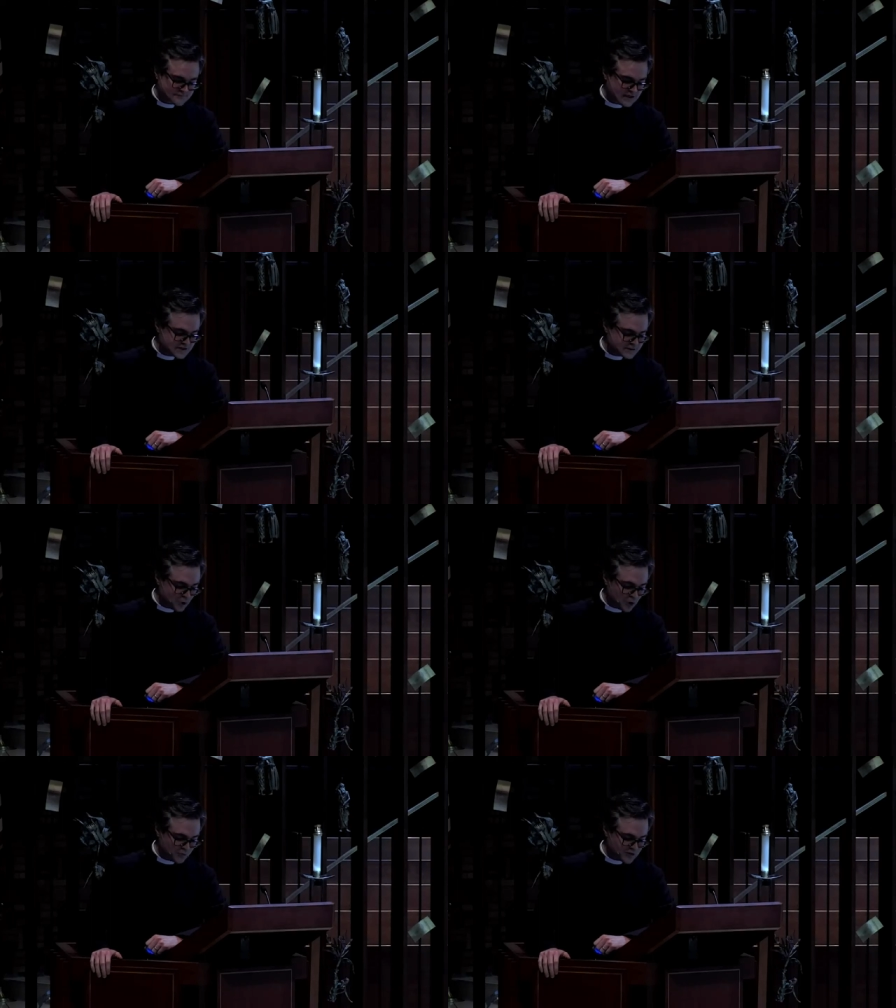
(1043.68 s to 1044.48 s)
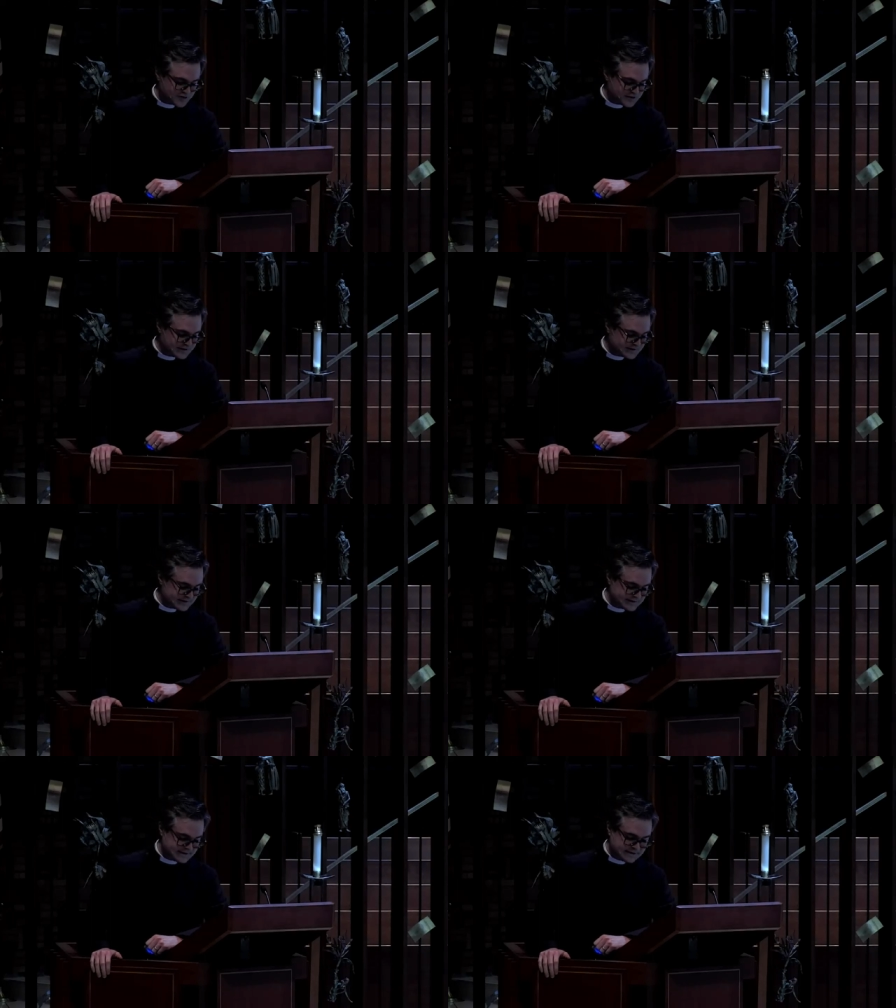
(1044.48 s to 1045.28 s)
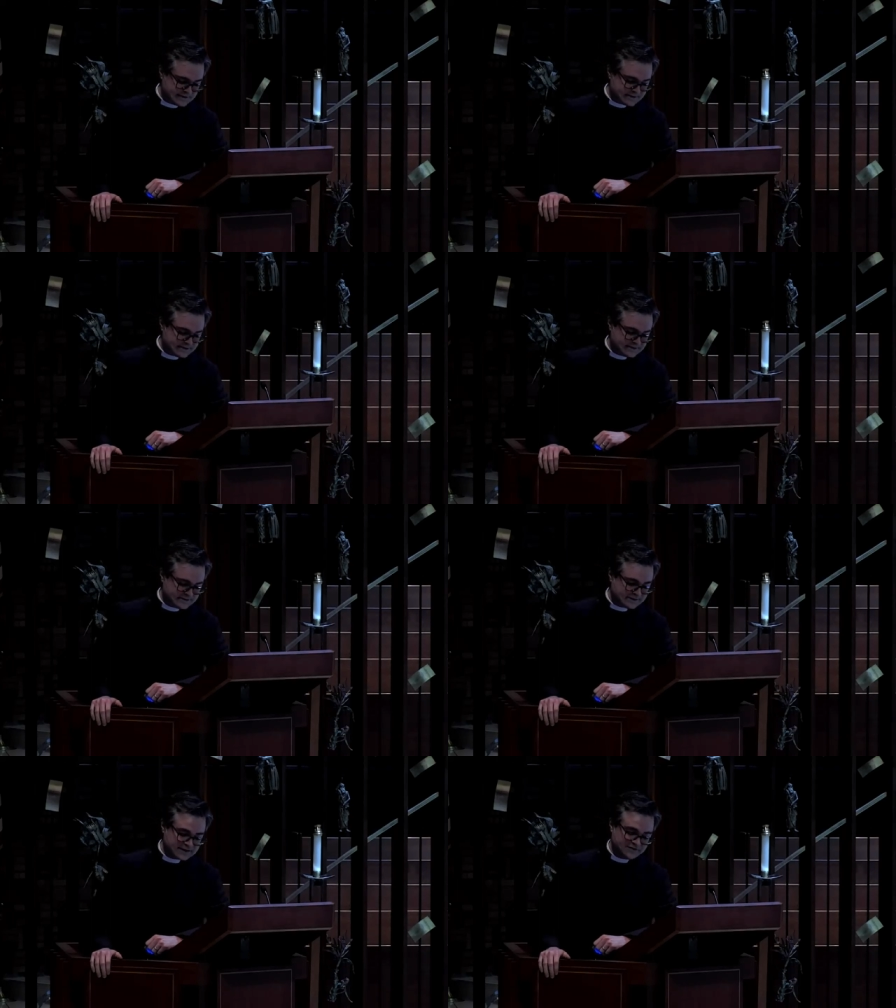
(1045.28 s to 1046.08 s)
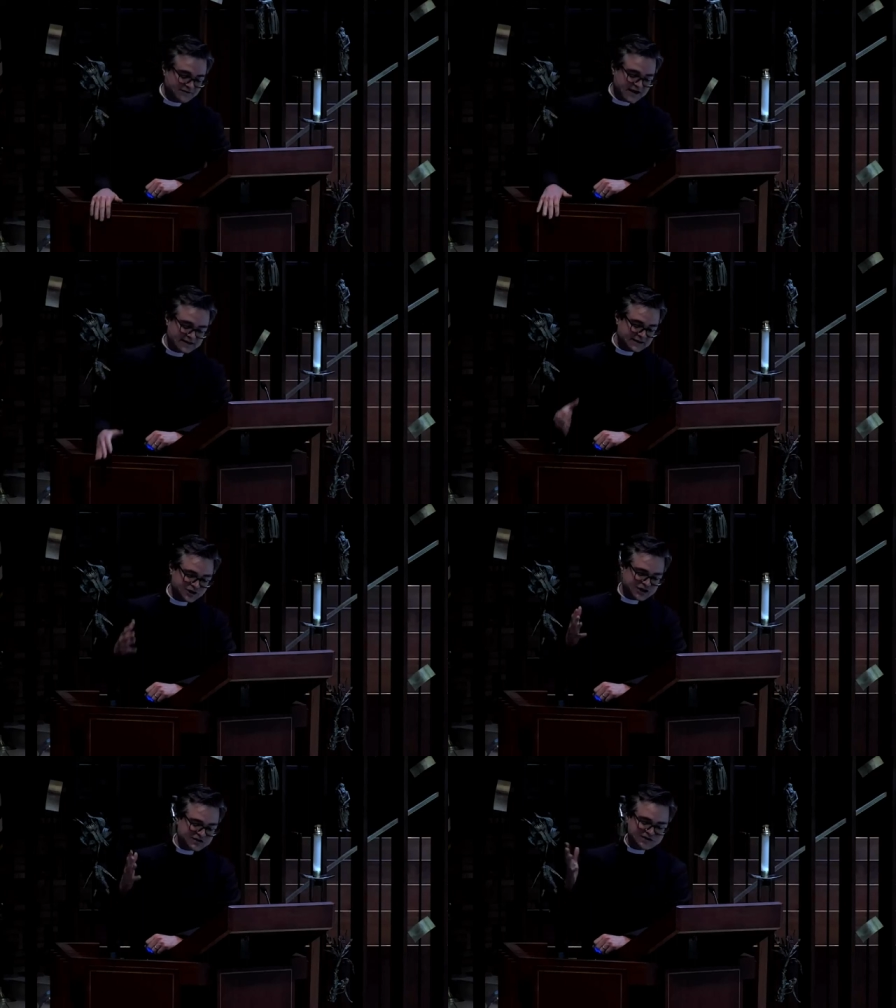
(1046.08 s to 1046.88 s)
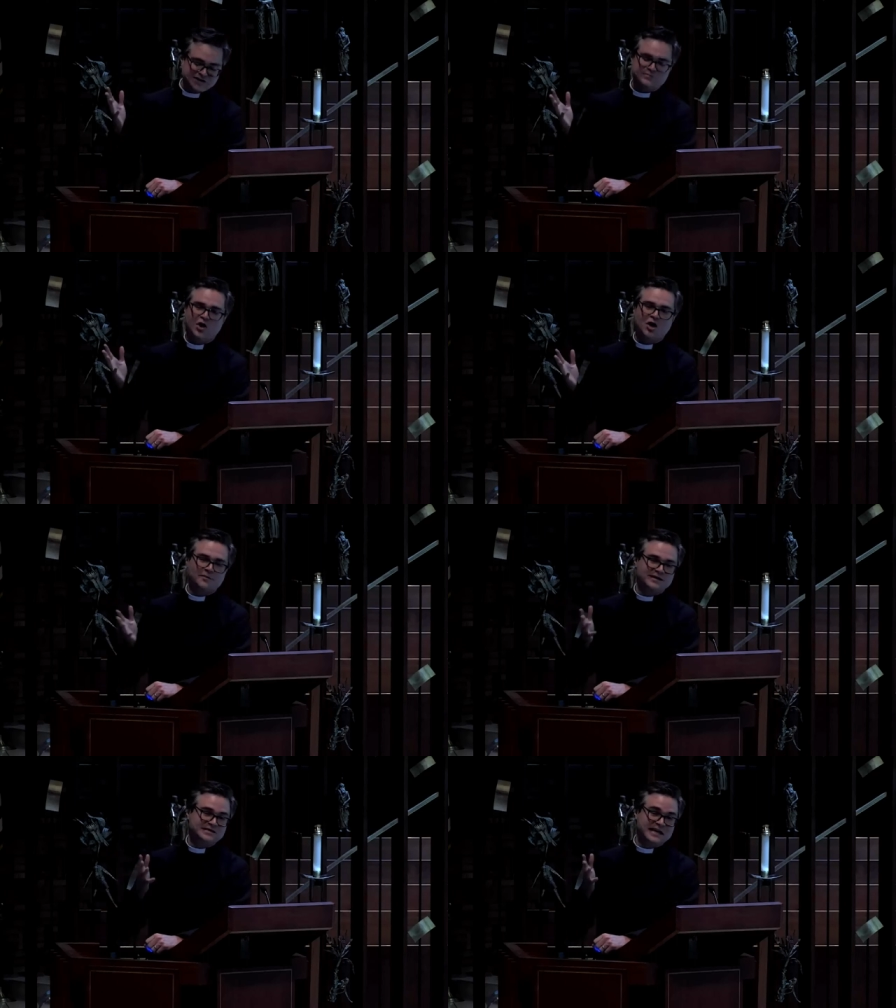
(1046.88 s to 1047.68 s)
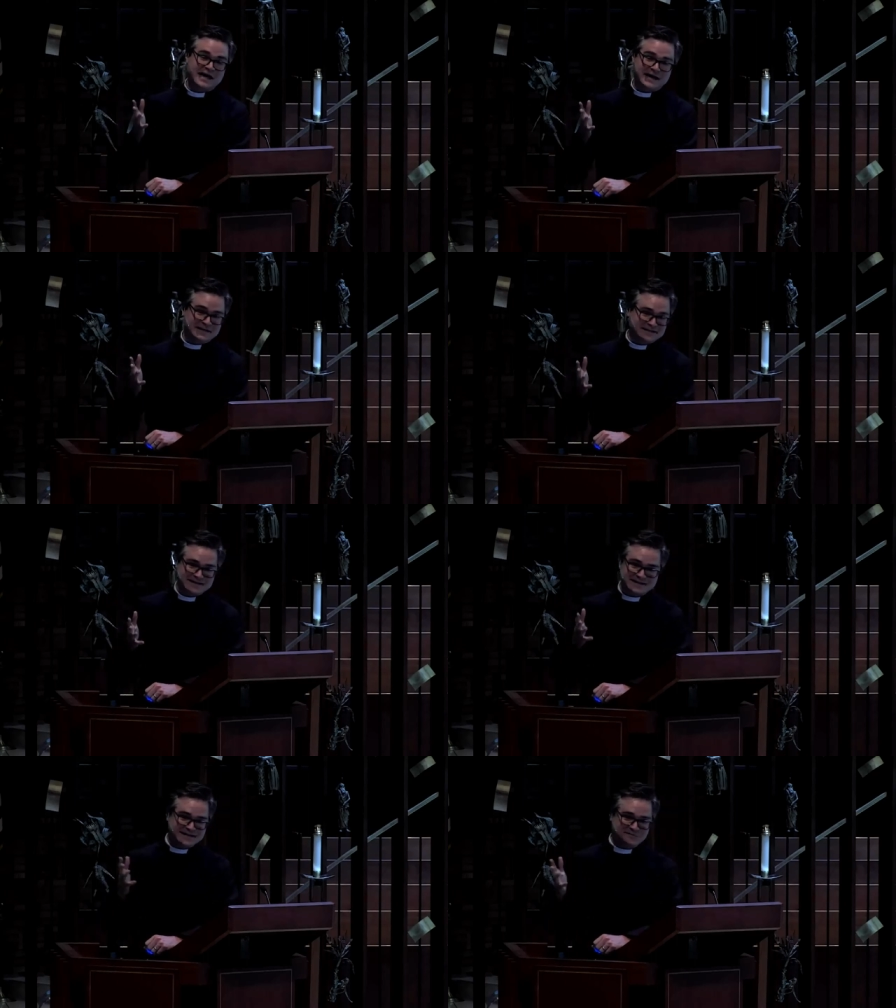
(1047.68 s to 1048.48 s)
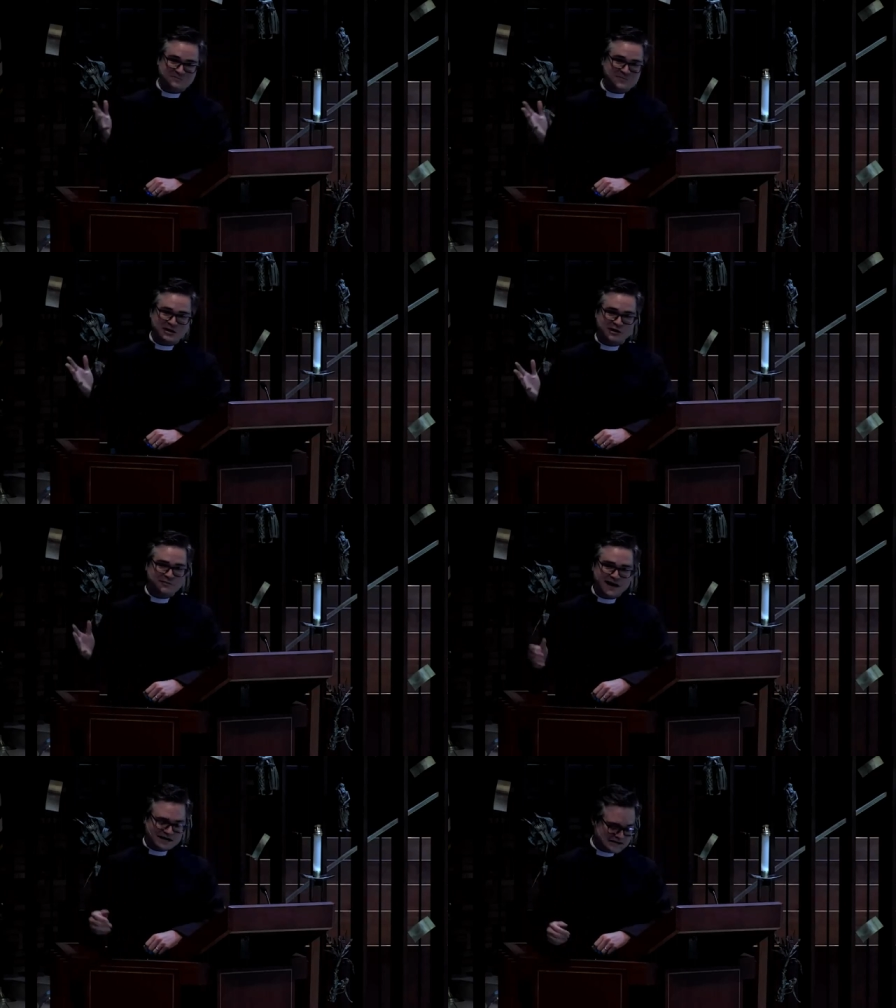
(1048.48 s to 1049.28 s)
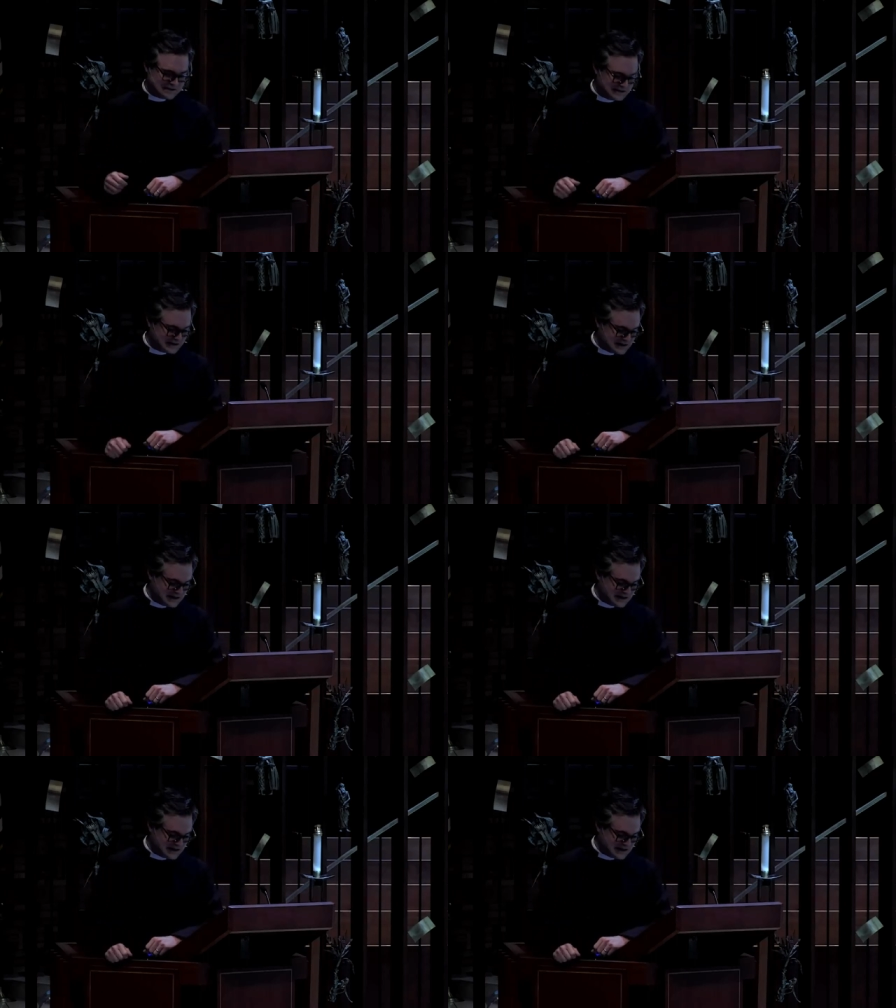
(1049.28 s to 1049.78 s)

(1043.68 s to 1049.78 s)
Small mercies, like the fact that Jesus' mom and his aunt and Mary Magdalene